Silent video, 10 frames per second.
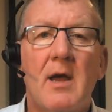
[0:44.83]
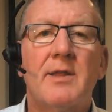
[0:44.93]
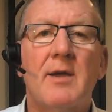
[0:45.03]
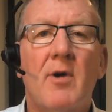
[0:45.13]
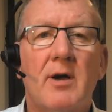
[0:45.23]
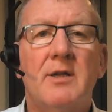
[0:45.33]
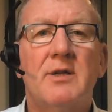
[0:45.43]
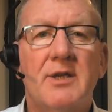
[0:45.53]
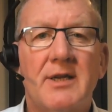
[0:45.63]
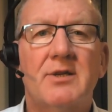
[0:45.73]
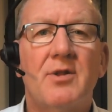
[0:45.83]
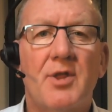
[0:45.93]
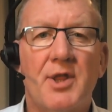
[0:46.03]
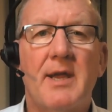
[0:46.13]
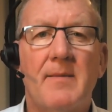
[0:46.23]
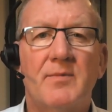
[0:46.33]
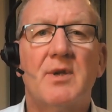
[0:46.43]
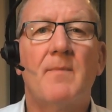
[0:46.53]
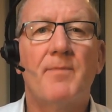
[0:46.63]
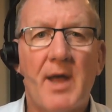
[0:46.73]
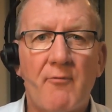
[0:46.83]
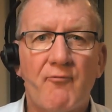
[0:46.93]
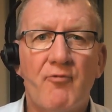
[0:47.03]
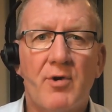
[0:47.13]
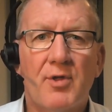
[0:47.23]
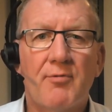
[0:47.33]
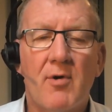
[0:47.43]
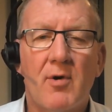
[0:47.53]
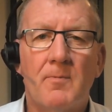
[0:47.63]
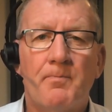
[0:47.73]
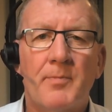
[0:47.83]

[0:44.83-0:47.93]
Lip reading: there are consistent themes that run through.